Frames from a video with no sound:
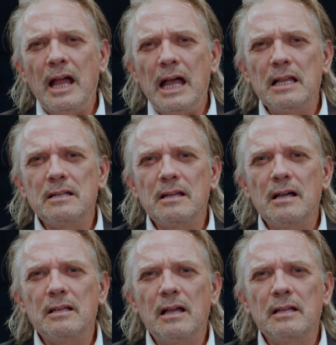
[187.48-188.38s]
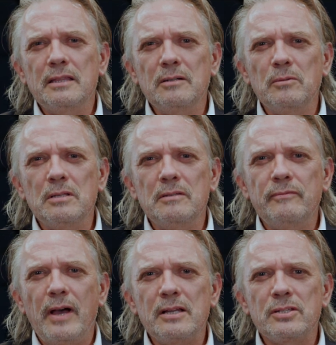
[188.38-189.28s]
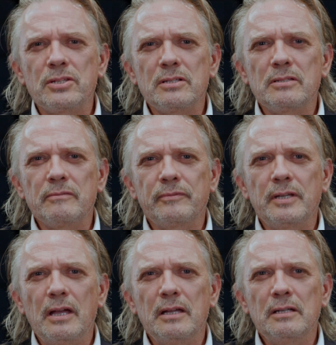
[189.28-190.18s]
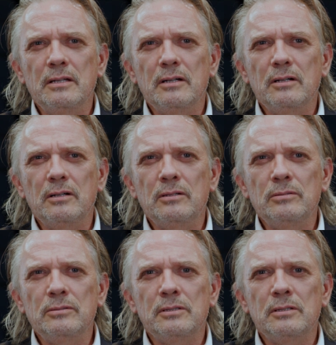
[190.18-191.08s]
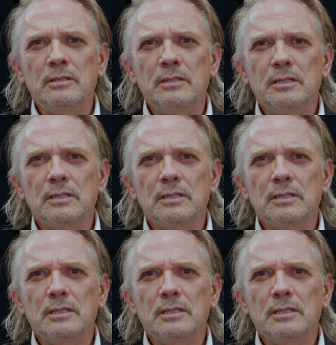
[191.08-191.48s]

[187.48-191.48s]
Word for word: hand, I think one of the advantages of getting older,